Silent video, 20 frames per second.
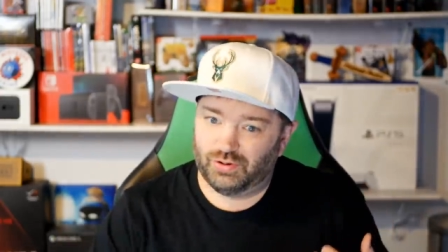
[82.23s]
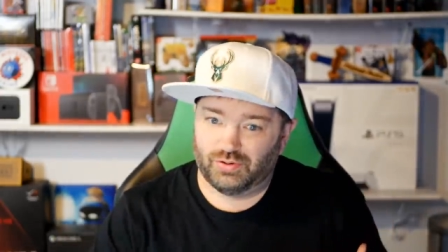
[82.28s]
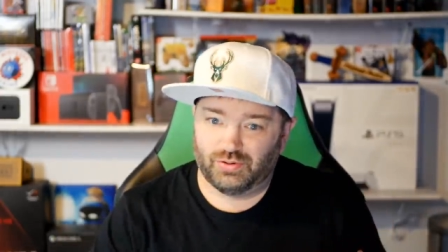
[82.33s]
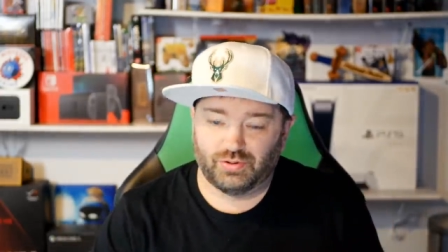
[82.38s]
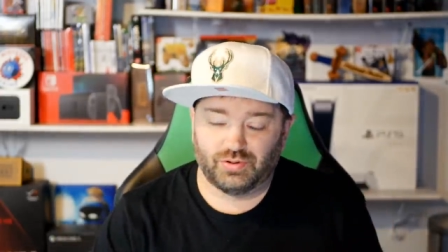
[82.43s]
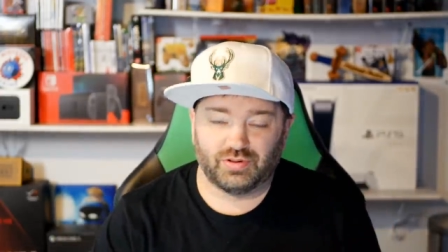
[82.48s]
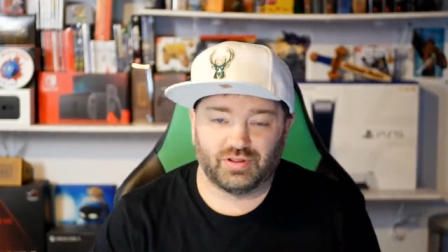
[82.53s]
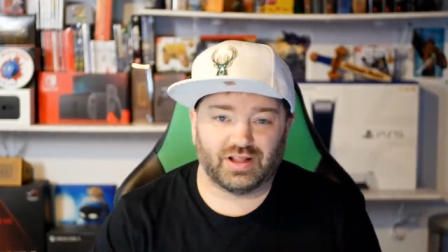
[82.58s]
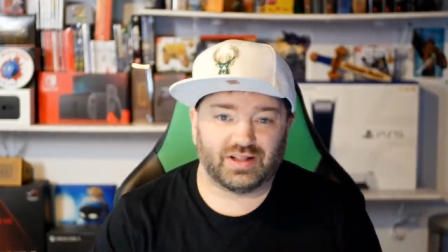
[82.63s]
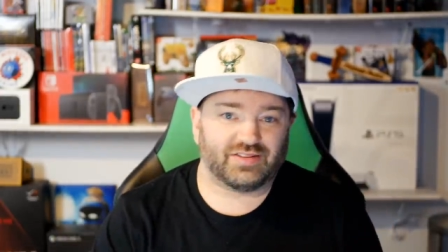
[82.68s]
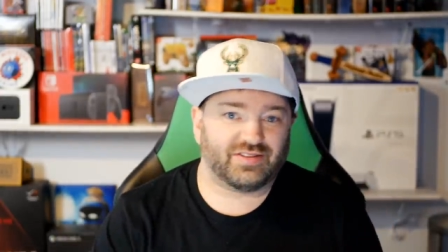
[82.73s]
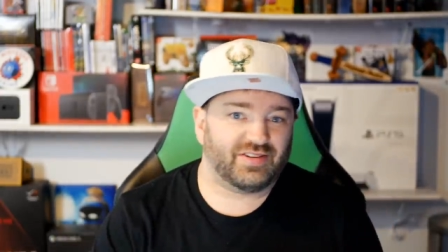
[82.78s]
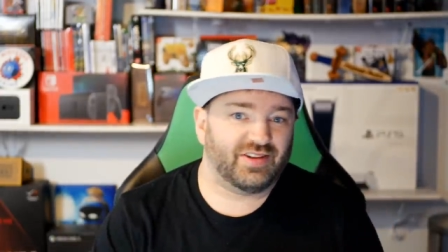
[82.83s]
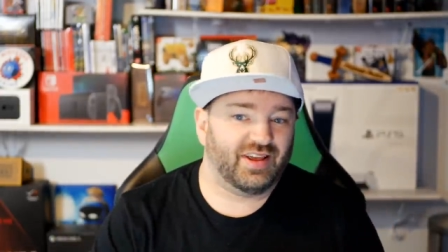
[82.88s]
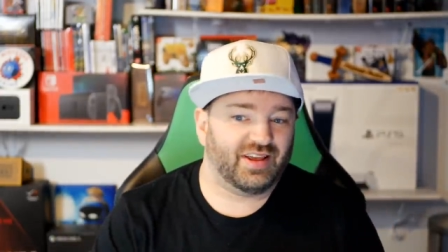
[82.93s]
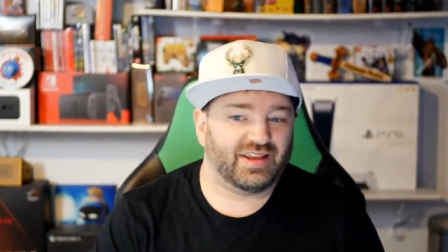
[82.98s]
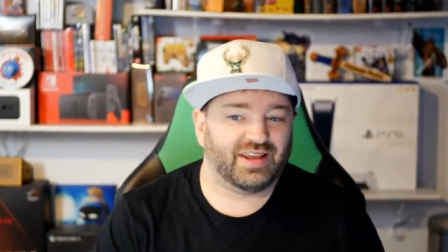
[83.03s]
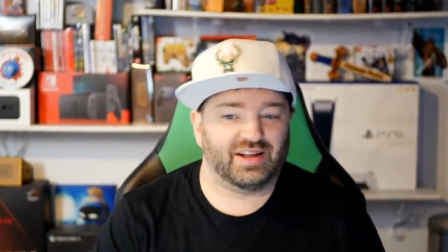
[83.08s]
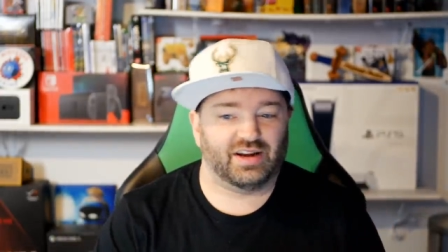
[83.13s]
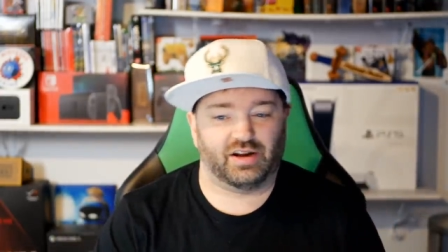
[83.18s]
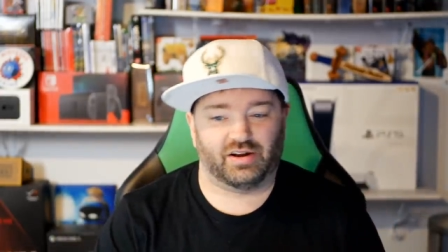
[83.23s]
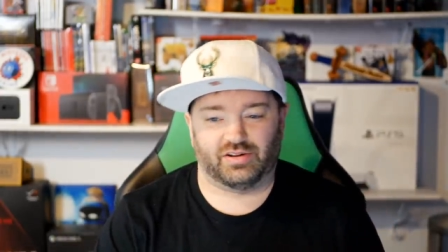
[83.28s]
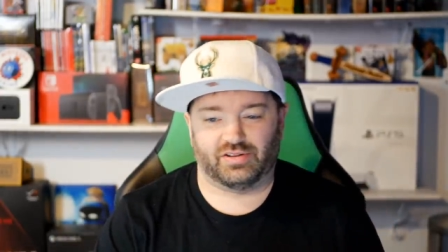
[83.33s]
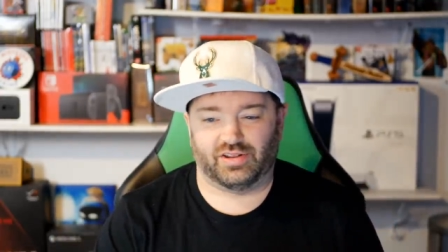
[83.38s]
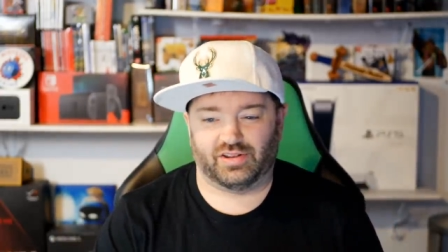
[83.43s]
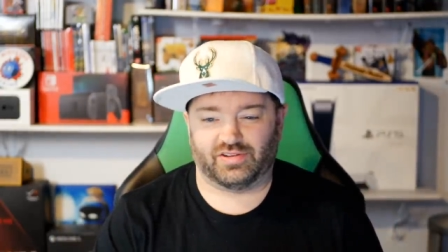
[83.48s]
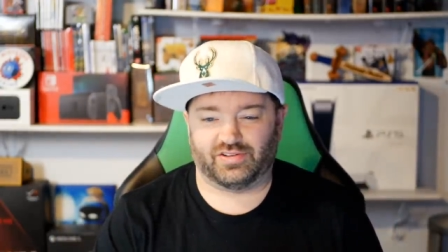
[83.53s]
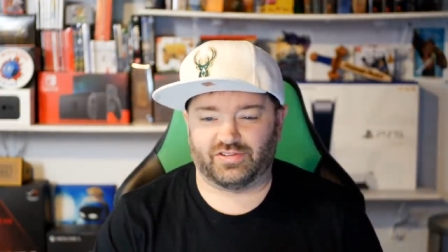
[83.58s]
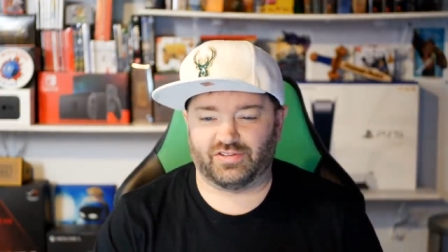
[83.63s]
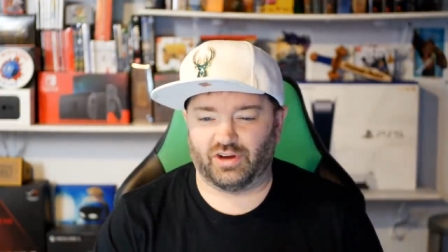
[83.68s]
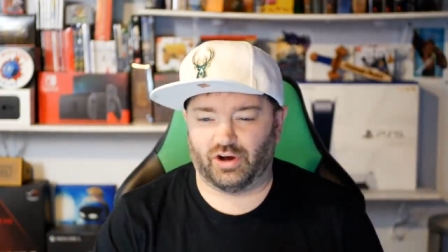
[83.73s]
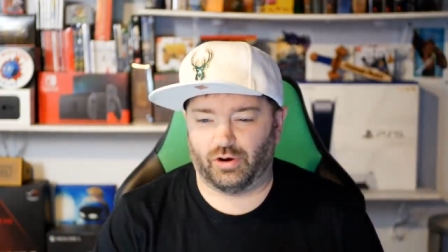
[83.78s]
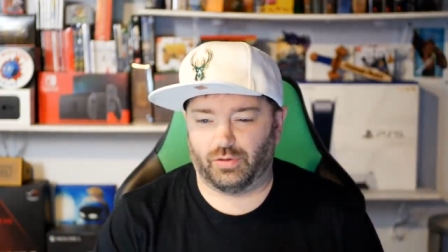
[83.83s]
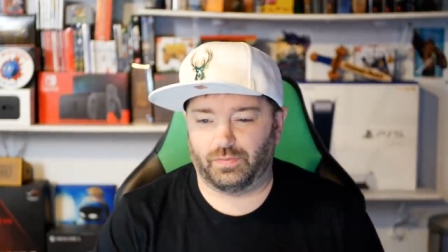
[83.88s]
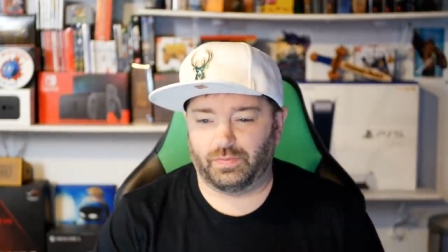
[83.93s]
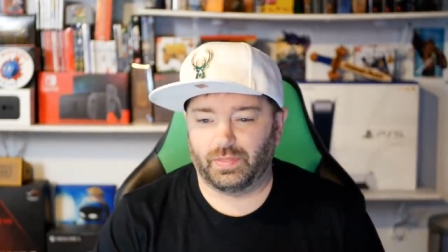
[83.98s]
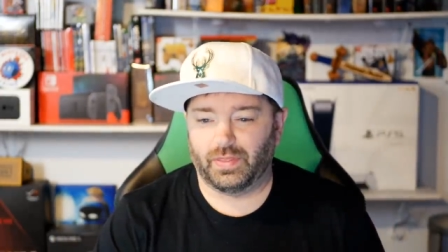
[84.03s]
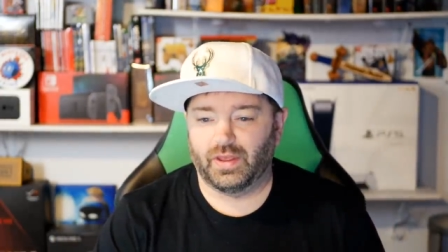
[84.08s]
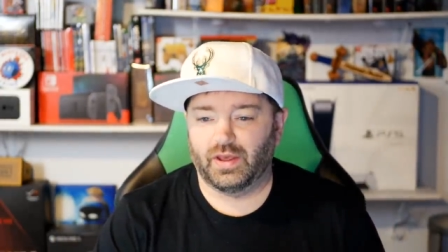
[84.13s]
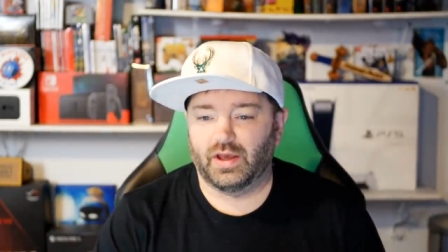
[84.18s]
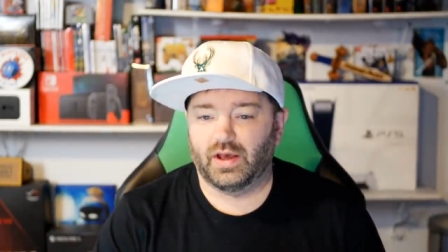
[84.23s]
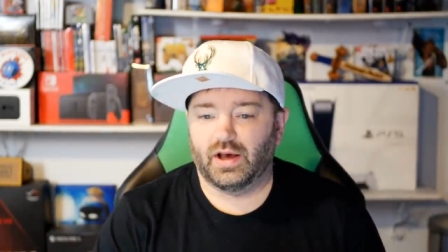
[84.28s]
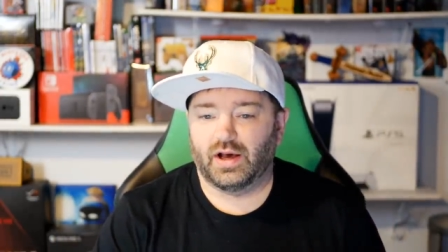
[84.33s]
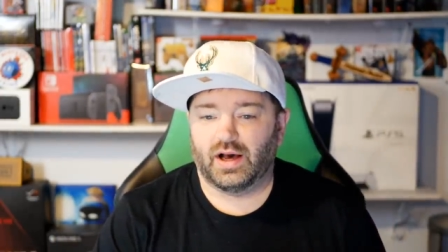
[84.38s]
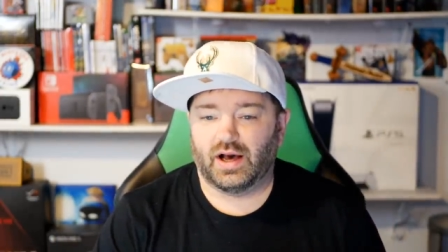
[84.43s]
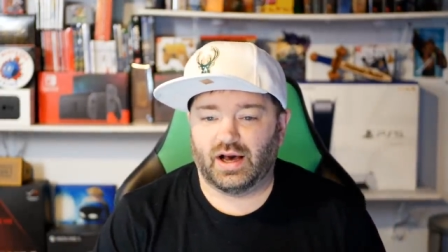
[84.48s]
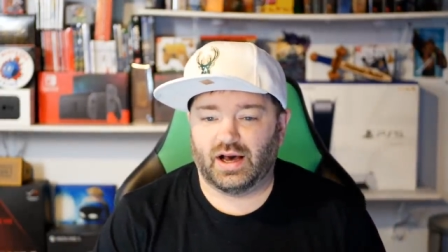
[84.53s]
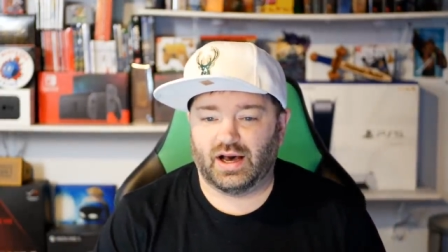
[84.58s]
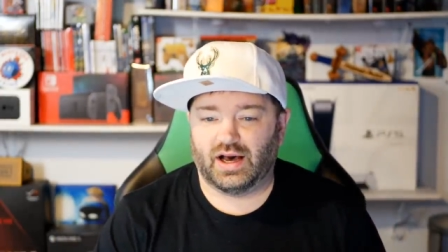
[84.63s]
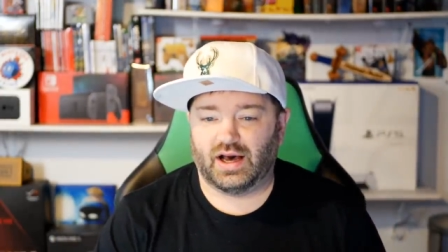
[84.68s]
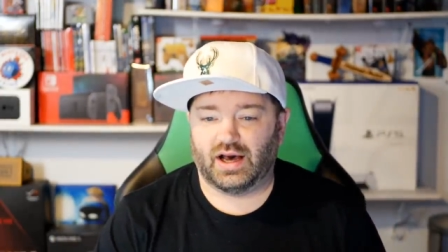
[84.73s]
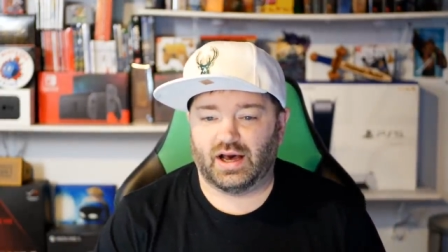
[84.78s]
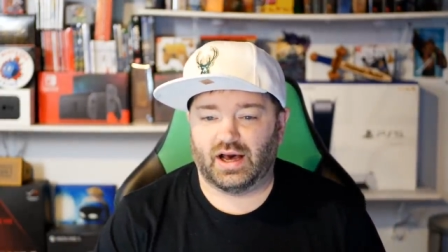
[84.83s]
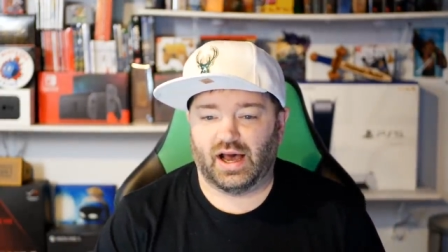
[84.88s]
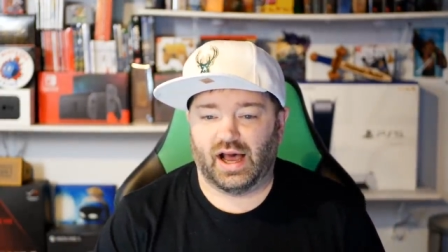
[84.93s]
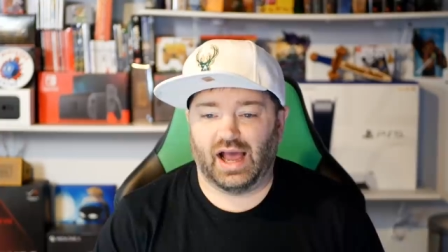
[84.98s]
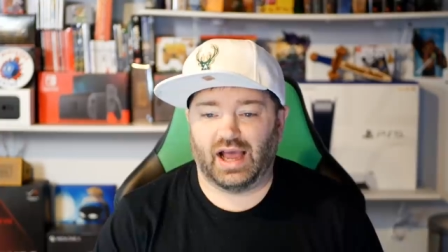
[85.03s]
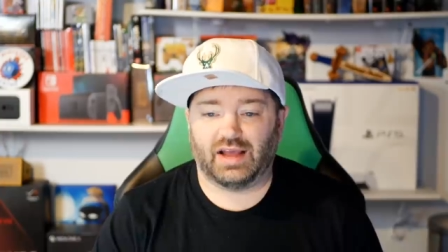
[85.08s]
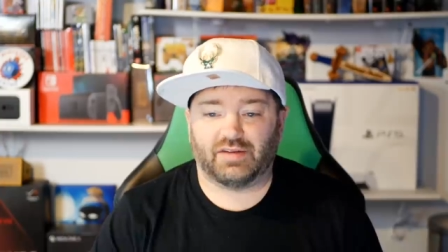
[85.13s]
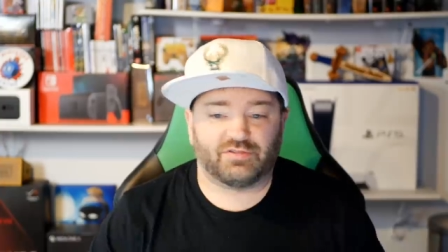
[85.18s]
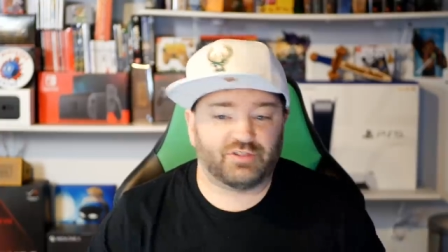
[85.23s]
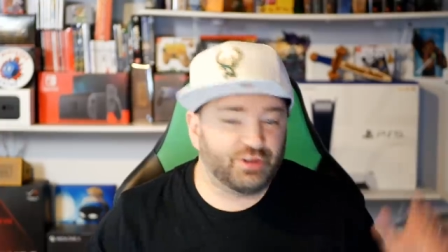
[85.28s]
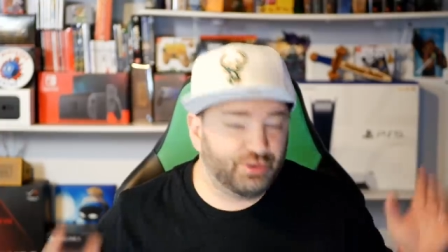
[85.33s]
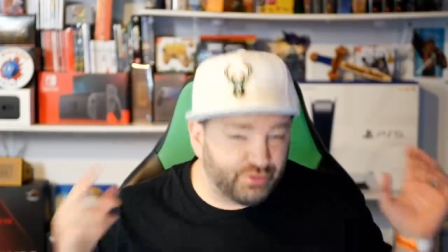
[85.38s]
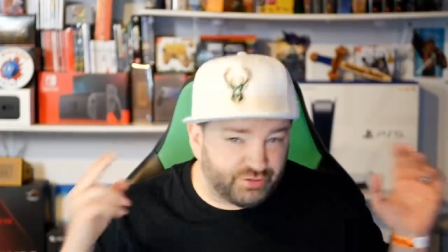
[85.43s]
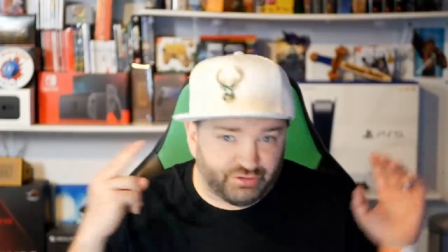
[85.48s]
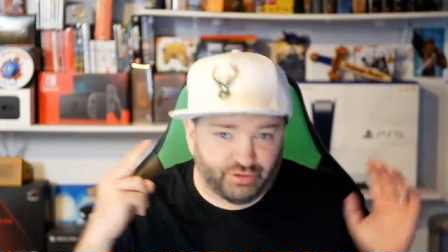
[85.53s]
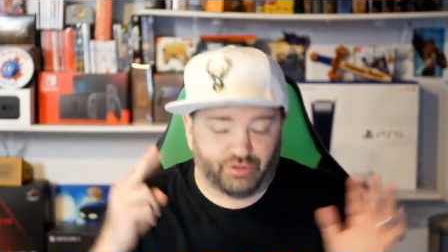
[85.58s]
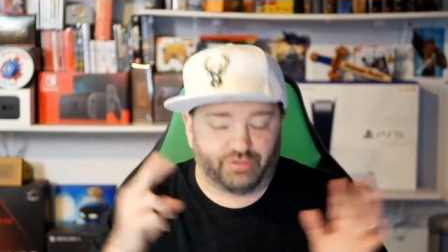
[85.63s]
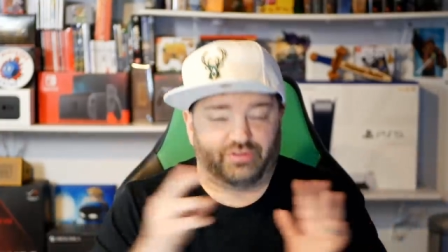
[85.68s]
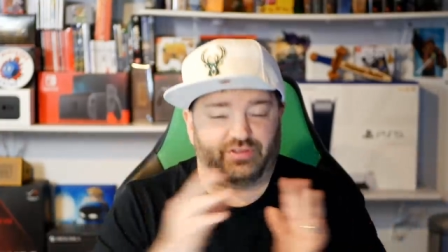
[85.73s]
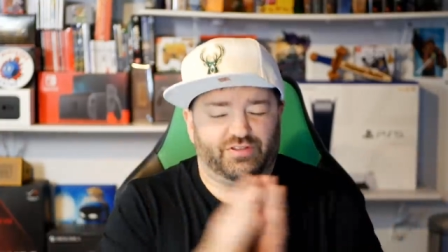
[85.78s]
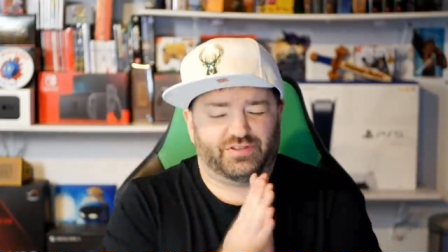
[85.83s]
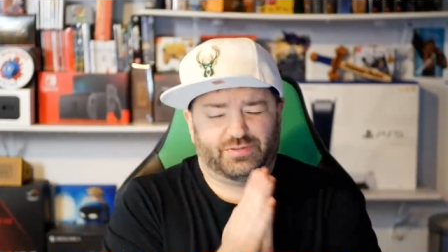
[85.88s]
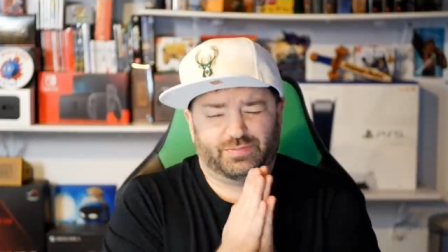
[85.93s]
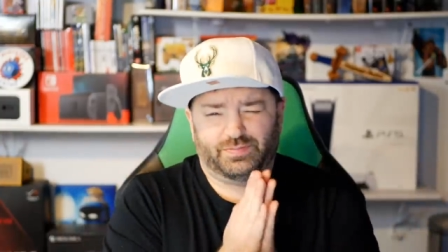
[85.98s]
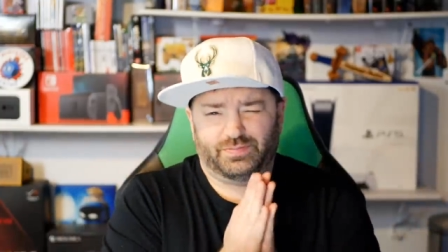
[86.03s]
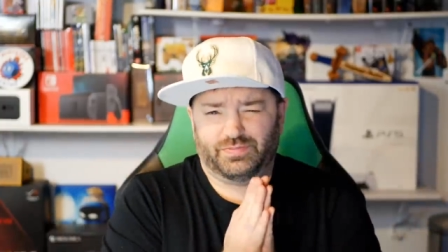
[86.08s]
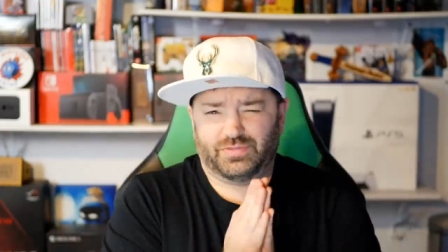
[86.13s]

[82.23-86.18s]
let's get into this. So, uh, I have two sources.